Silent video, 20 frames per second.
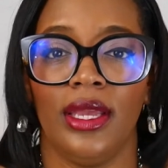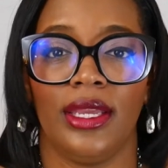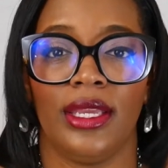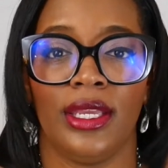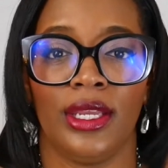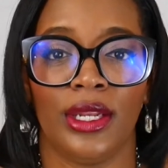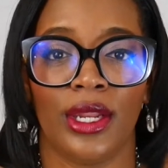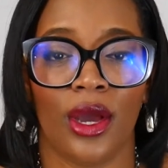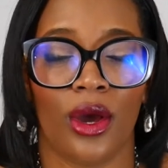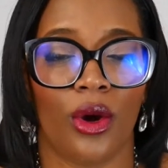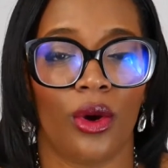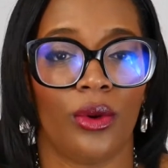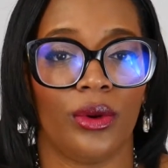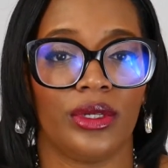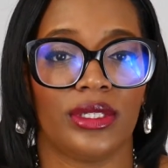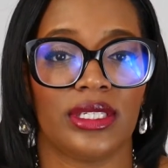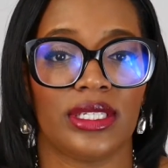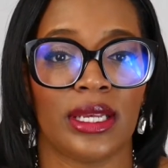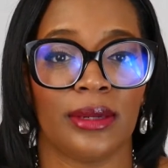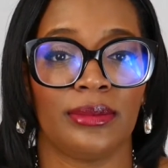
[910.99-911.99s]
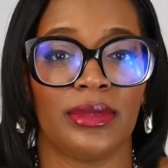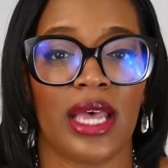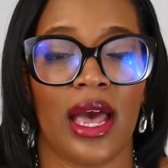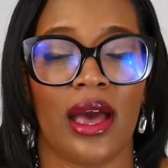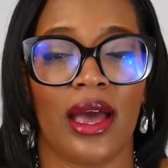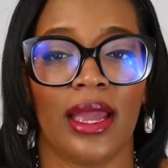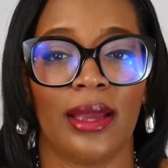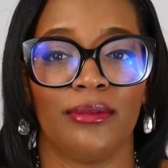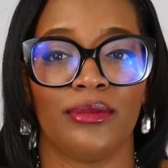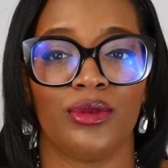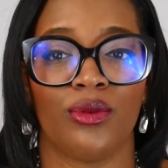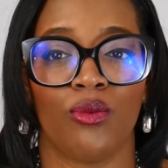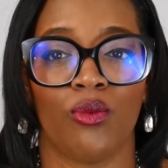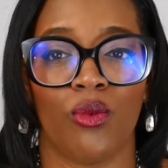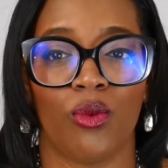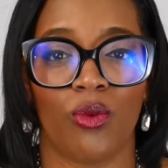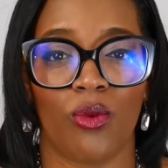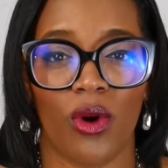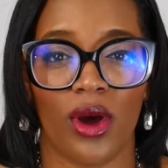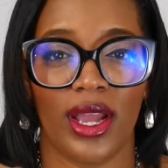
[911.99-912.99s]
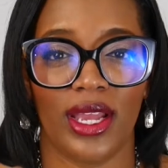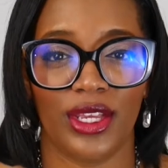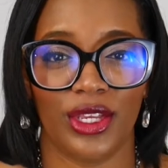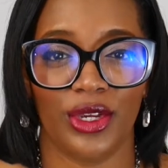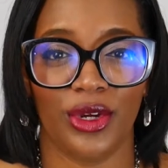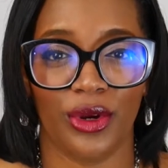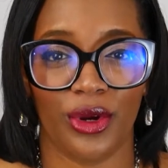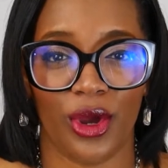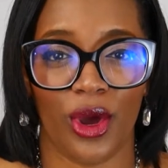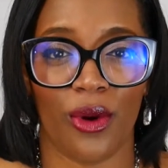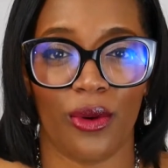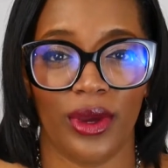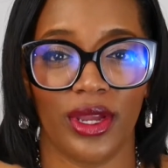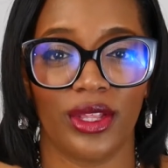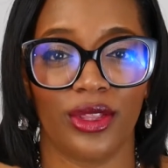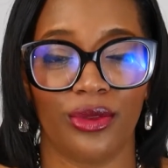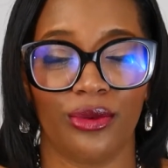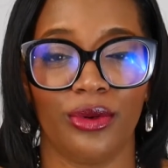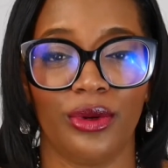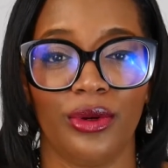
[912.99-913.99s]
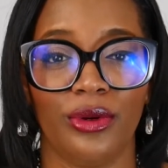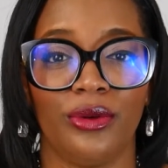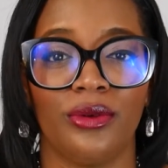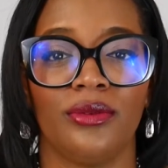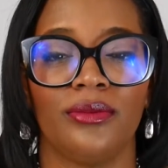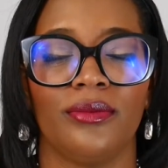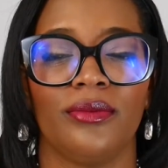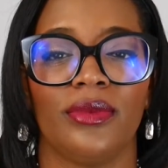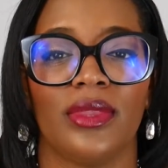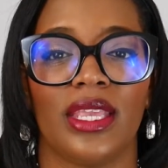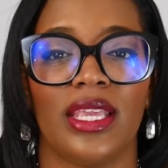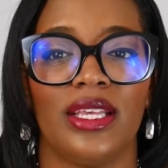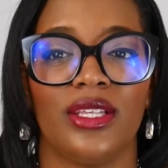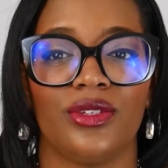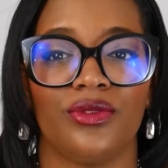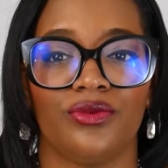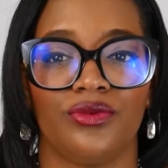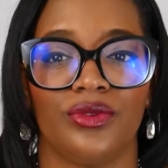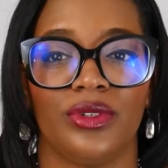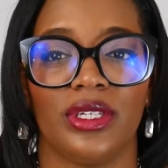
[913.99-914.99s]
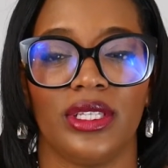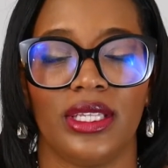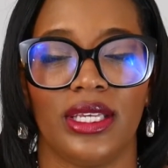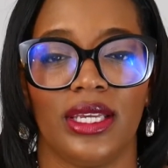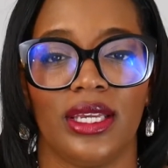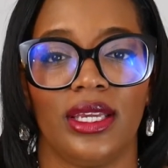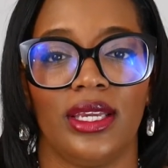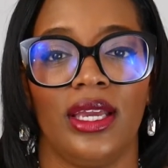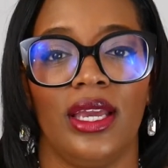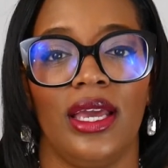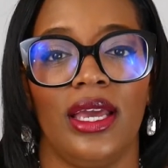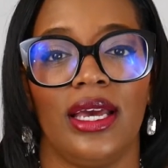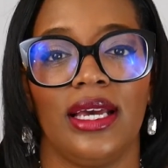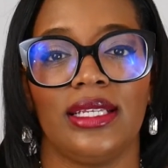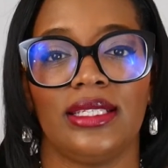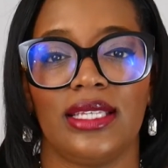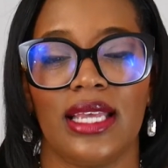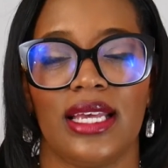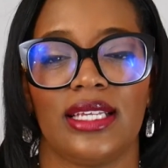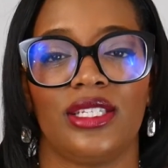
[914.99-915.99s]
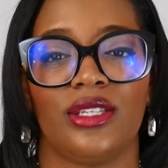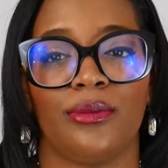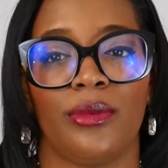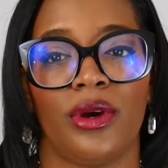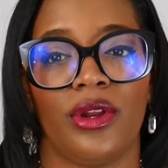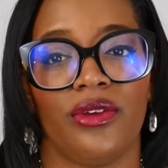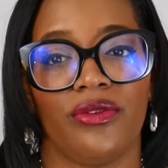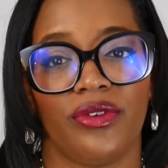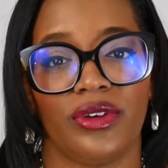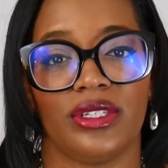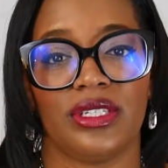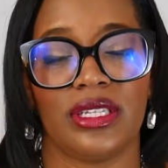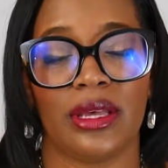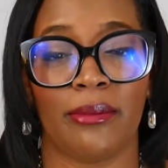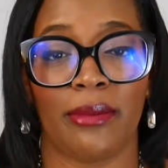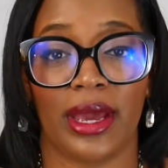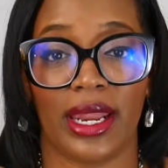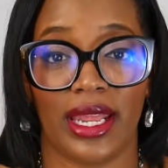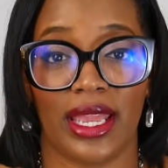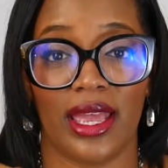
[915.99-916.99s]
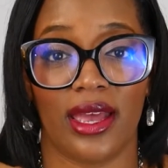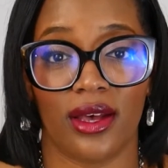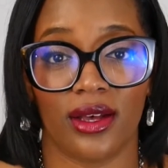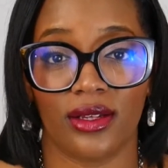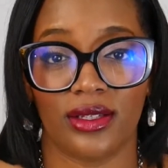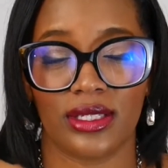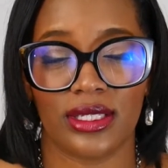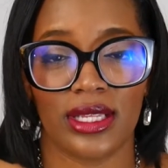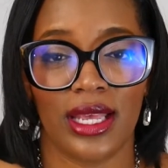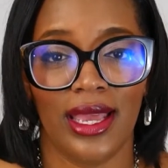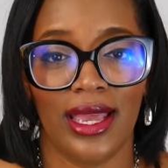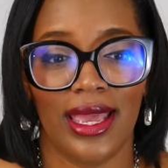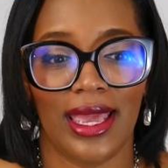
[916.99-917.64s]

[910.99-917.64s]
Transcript: You know, sometimes what you're going through is really a testimony for somebody else.